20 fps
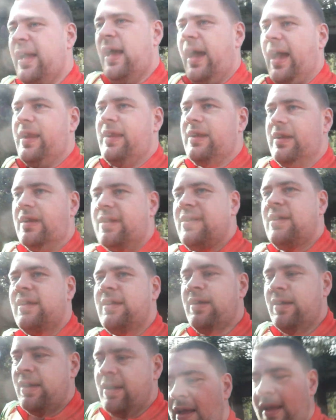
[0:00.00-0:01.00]
and
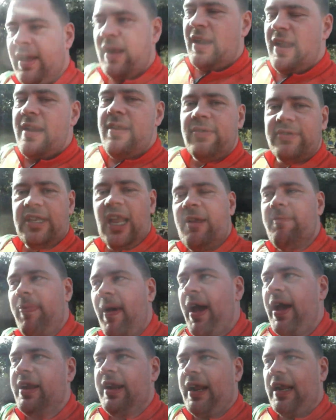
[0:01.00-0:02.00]
Lidl's ain't
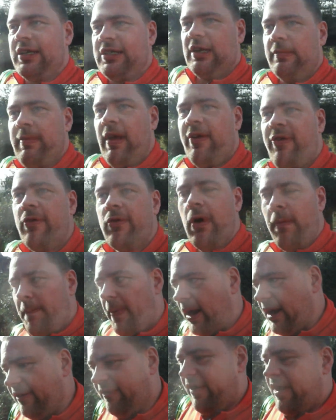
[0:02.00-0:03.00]
bad, actually, mate. If you're on
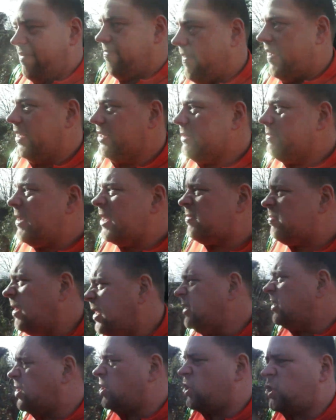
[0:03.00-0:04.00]
benefits, mate, it's the best
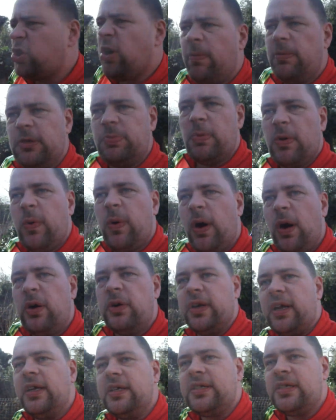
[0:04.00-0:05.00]
place to shop, to be quite
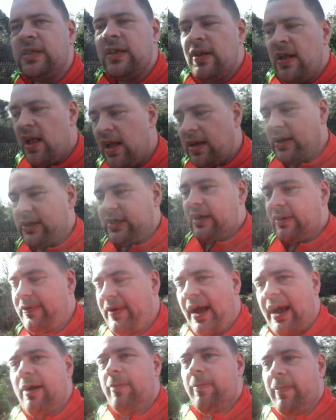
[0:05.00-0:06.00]
honest. So
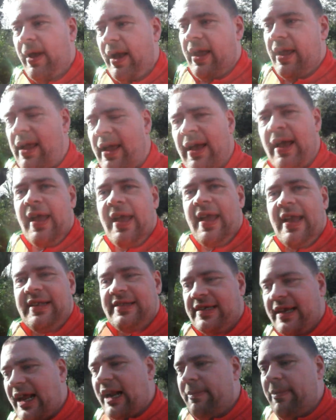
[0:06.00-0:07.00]
now, mate,
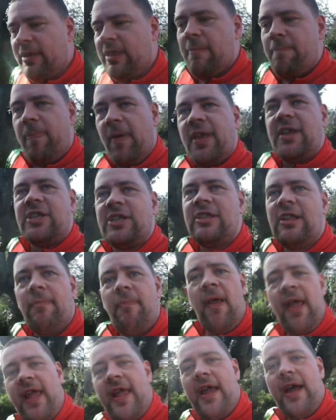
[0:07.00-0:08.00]
it's going to be the beach and the
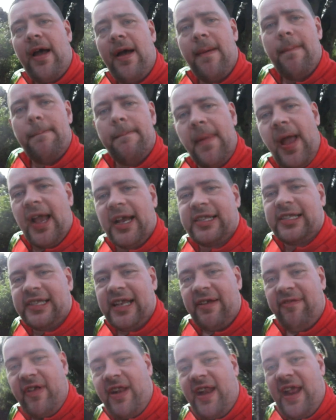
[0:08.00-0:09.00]
pier.
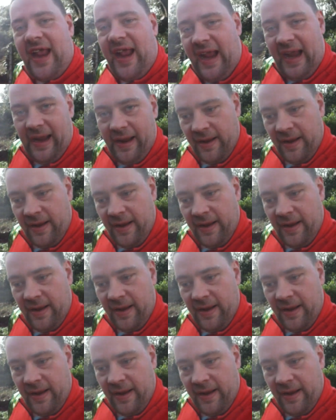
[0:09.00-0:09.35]
Massive, innit?